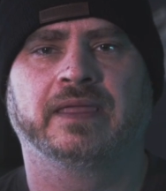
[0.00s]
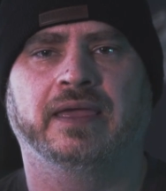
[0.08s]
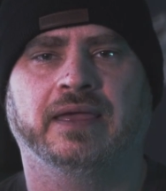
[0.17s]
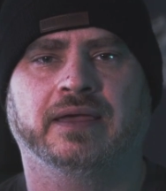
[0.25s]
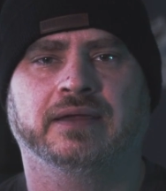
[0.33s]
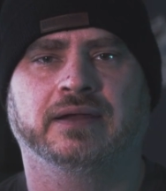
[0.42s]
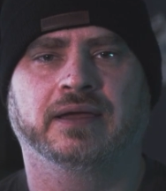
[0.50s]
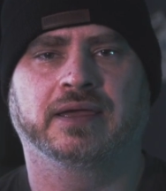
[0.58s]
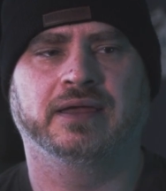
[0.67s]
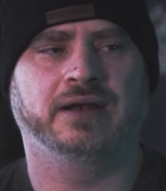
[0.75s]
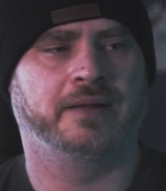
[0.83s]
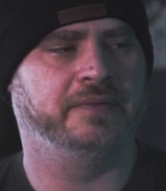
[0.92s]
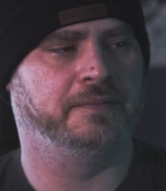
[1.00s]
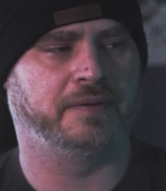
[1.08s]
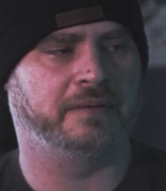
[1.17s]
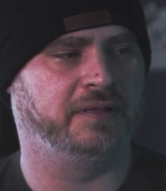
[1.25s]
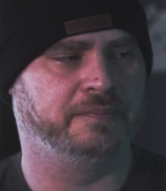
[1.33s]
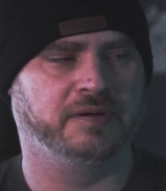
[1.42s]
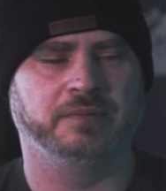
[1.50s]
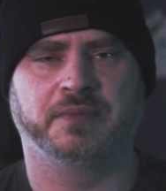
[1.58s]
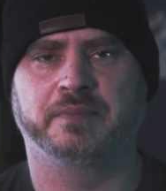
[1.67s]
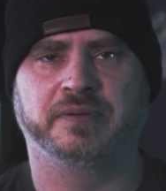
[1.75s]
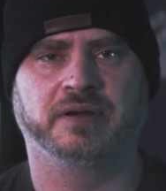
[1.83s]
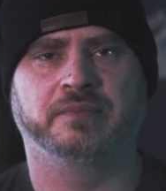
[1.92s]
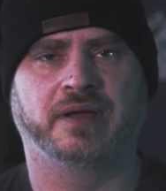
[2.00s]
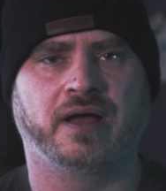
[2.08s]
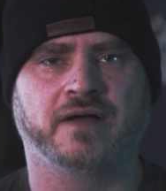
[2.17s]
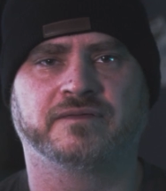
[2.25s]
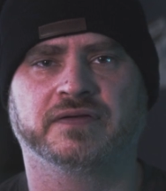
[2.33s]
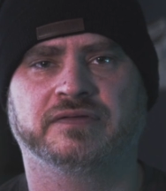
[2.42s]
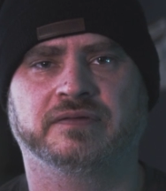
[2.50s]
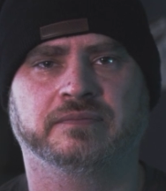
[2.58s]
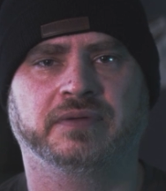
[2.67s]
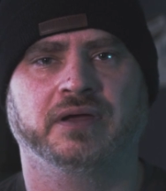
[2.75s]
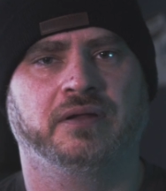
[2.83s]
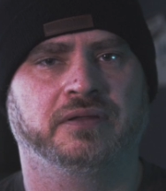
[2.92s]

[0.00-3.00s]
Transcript: And again, I'm going to probably put them up here in my office and be able